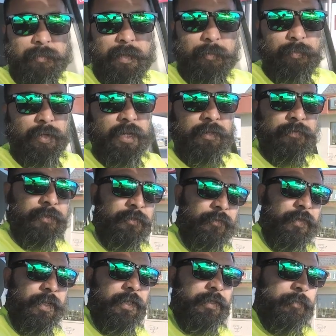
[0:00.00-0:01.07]
my breakfast
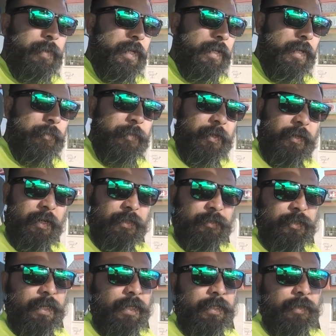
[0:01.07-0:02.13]
fixed, man. I'm here at
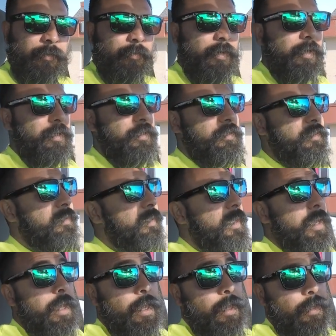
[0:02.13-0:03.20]
Jack in the Box
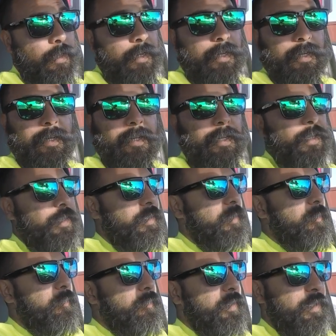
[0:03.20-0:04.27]
here in
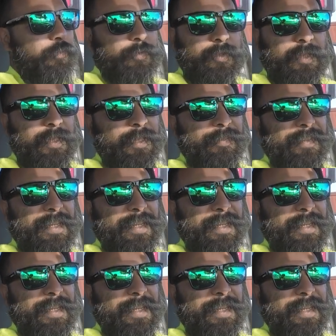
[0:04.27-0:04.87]
the beautiful city of